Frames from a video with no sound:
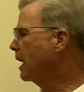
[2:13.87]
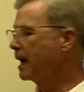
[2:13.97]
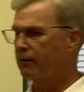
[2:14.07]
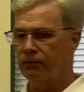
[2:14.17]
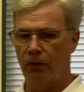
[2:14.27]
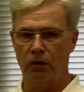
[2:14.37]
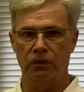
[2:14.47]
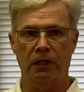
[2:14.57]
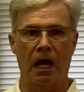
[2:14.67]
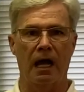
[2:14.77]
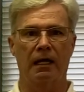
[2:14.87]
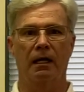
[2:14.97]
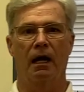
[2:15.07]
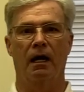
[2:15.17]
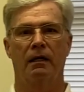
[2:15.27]
kind of looks like
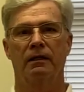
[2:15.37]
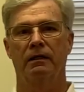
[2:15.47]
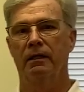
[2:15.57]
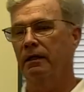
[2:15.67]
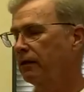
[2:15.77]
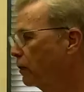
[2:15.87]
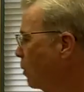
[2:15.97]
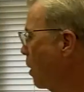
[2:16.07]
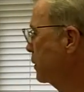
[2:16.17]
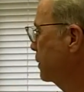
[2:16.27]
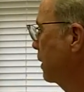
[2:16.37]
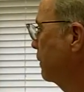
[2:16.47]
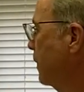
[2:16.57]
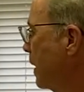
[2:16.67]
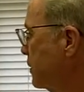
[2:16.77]
uh, the cross
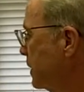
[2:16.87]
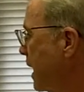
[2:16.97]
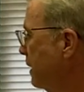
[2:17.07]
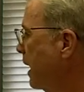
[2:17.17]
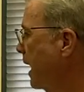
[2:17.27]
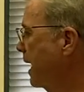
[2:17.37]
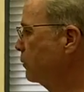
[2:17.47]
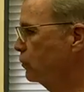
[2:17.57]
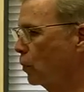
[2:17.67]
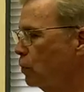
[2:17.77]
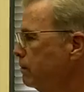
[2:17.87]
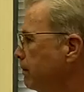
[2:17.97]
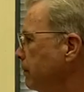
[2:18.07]
of uh, St. Andrew